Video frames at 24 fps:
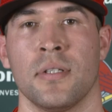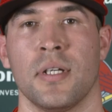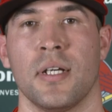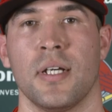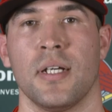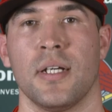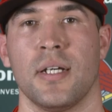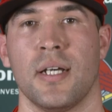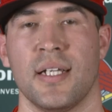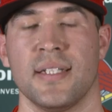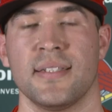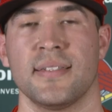
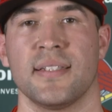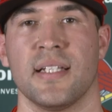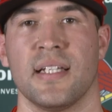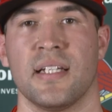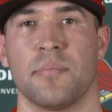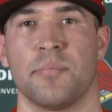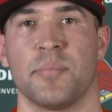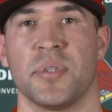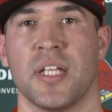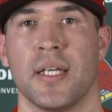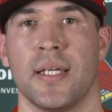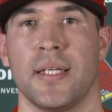Uh, I'd say
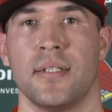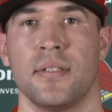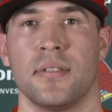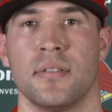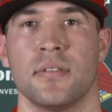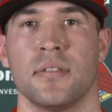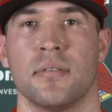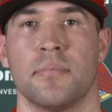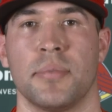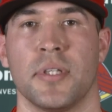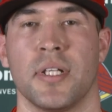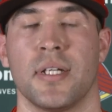a blend,
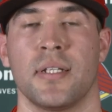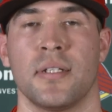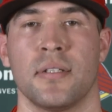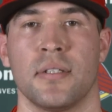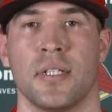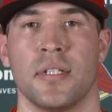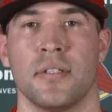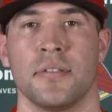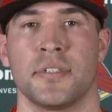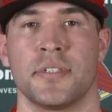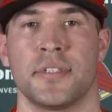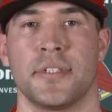a blend of
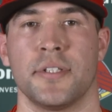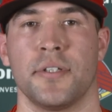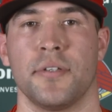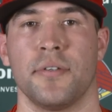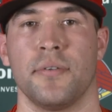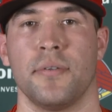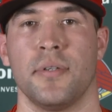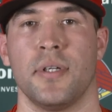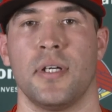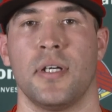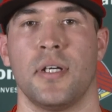those two.